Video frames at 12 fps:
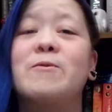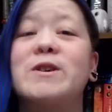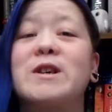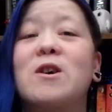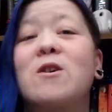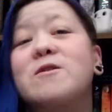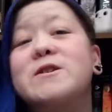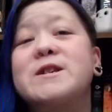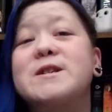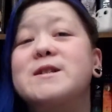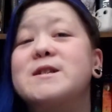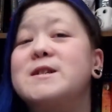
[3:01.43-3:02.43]
Ray
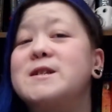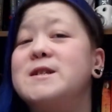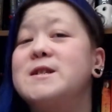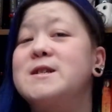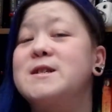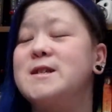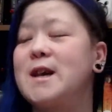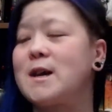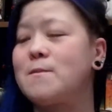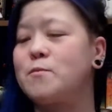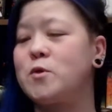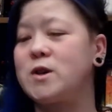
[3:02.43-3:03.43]
Carson. This is the
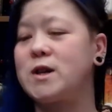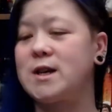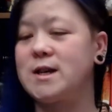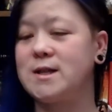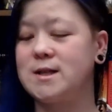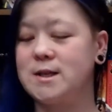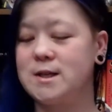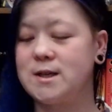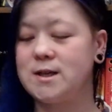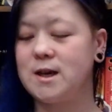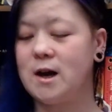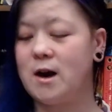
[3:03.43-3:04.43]
2nd book in
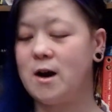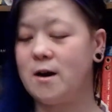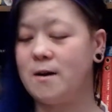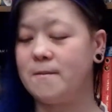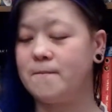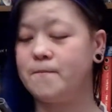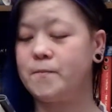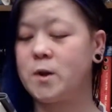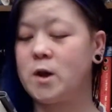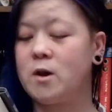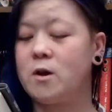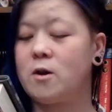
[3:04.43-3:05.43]
the
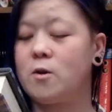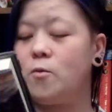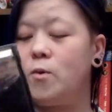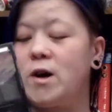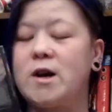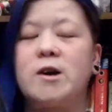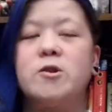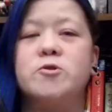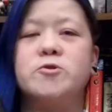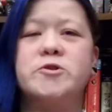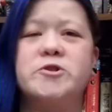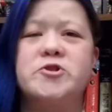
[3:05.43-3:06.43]
Walk on
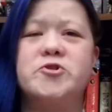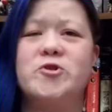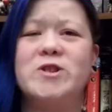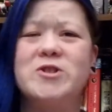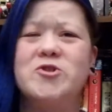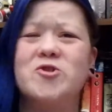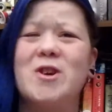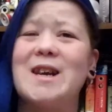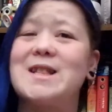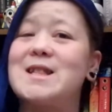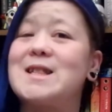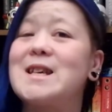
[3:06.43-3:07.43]
Earth, A Stranger.
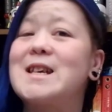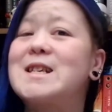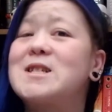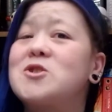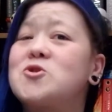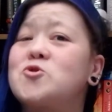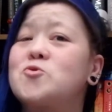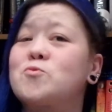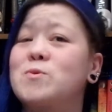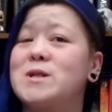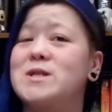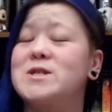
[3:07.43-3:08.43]
I think it's a
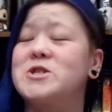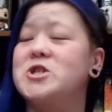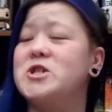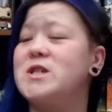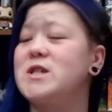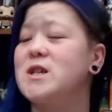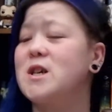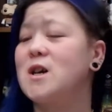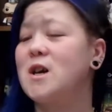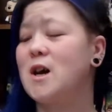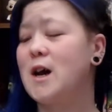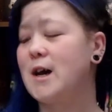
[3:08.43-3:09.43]
trilogy.
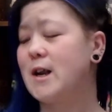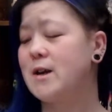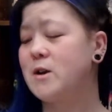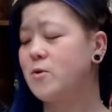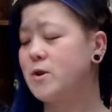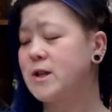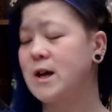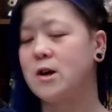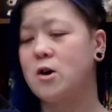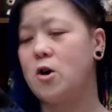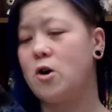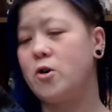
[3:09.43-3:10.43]
And I know it's
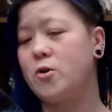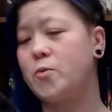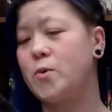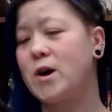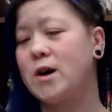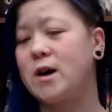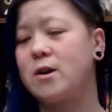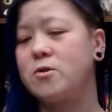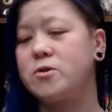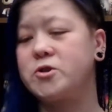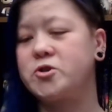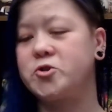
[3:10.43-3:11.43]
not called Walk on
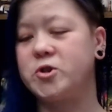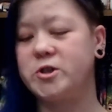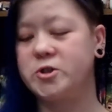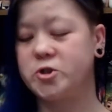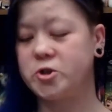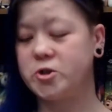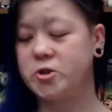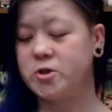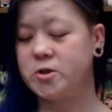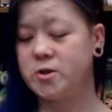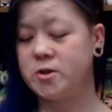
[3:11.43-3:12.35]
Earth, A Stranger,